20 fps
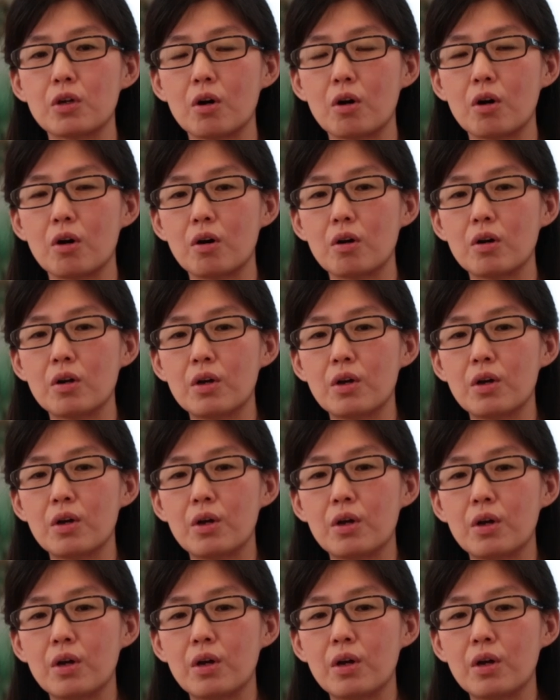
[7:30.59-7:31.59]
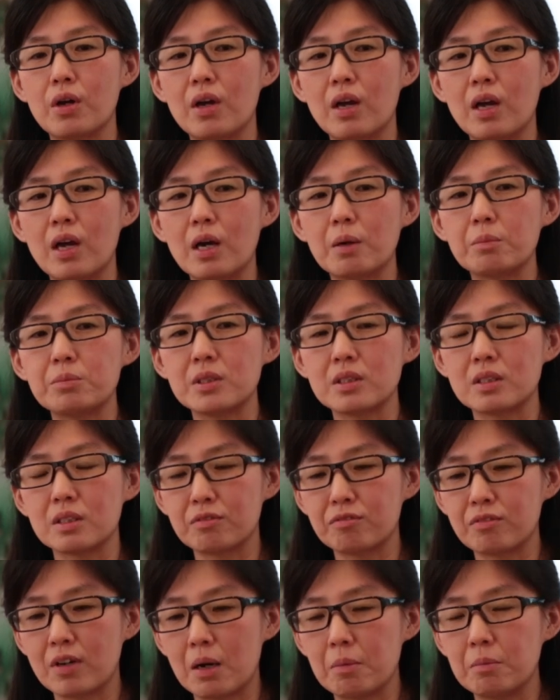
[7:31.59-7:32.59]
or help
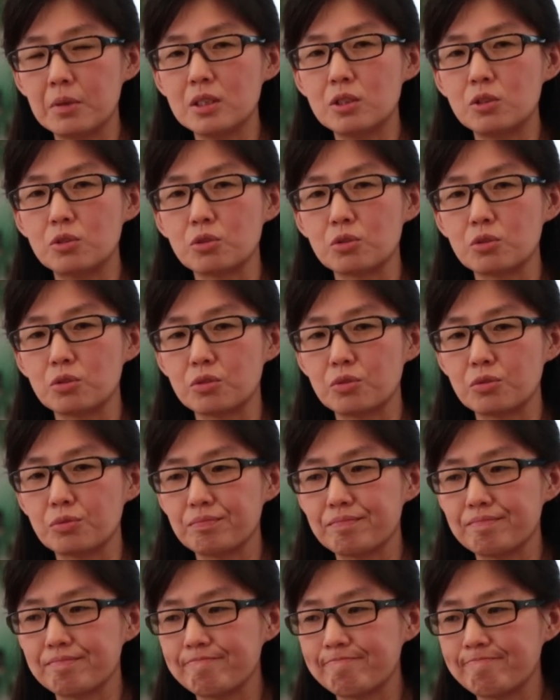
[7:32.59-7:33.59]
the farmers to